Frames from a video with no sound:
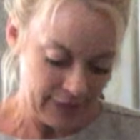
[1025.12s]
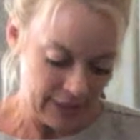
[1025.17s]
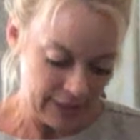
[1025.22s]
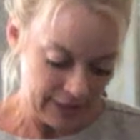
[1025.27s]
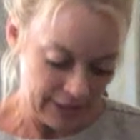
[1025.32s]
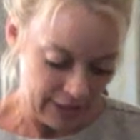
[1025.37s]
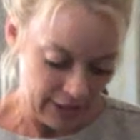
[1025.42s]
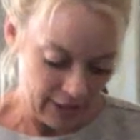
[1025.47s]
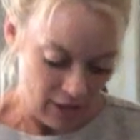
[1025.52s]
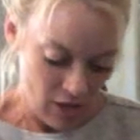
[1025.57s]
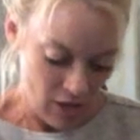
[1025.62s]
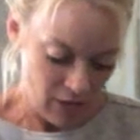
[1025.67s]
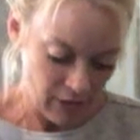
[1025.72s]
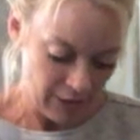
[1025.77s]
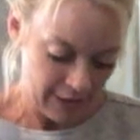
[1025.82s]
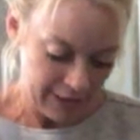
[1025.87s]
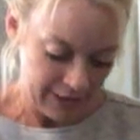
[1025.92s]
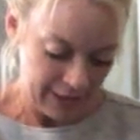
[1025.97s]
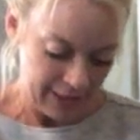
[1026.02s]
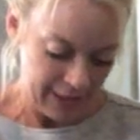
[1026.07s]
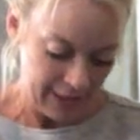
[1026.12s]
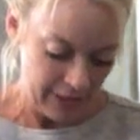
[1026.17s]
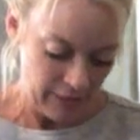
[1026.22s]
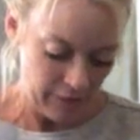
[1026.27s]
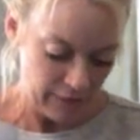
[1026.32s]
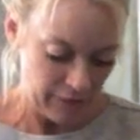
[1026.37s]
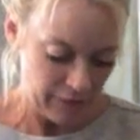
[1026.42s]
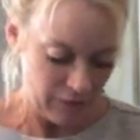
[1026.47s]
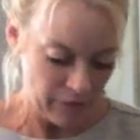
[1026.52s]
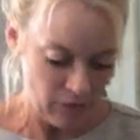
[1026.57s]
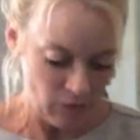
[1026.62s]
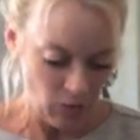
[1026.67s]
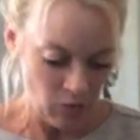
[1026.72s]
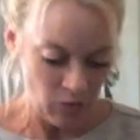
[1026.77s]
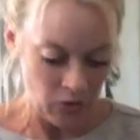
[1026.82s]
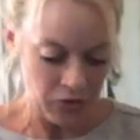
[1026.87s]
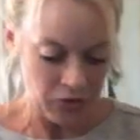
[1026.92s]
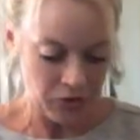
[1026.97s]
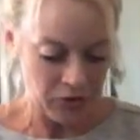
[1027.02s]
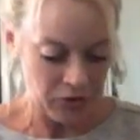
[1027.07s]
It's a long sleeve
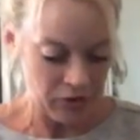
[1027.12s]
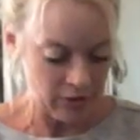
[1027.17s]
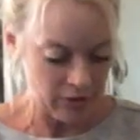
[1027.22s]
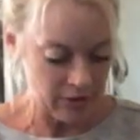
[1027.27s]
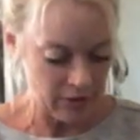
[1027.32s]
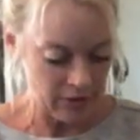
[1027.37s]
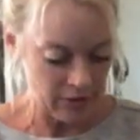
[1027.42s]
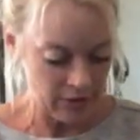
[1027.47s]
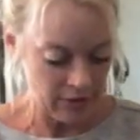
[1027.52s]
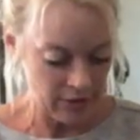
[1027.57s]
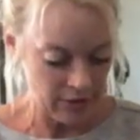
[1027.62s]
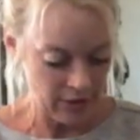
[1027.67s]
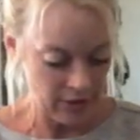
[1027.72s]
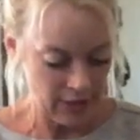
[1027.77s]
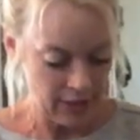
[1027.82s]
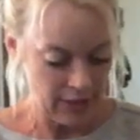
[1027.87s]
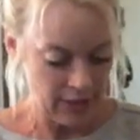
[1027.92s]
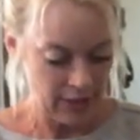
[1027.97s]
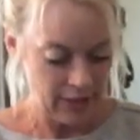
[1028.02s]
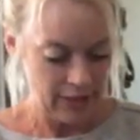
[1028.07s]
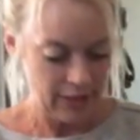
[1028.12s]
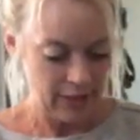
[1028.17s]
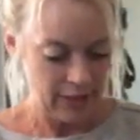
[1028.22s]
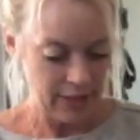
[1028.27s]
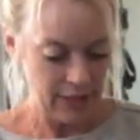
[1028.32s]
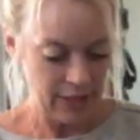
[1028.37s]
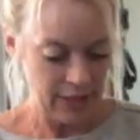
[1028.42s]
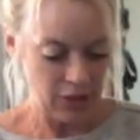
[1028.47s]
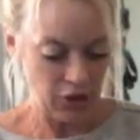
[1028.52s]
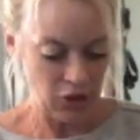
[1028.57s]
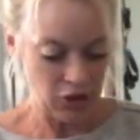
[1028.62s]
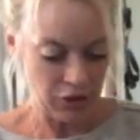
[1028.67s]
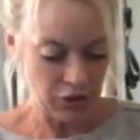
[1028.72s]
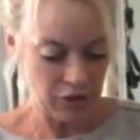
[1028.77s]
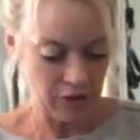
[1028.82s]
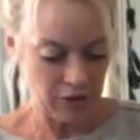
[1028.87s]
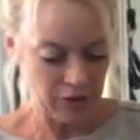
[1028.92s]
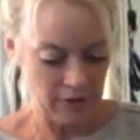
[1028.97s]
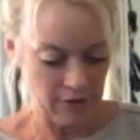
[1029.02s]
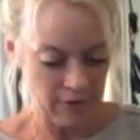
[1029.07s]
wool
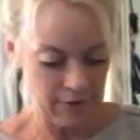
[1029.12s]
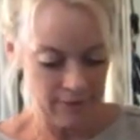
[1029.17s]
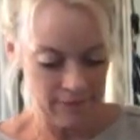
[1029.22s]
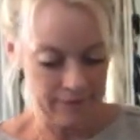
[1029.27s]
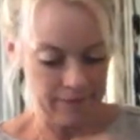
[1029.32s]
t-shirt.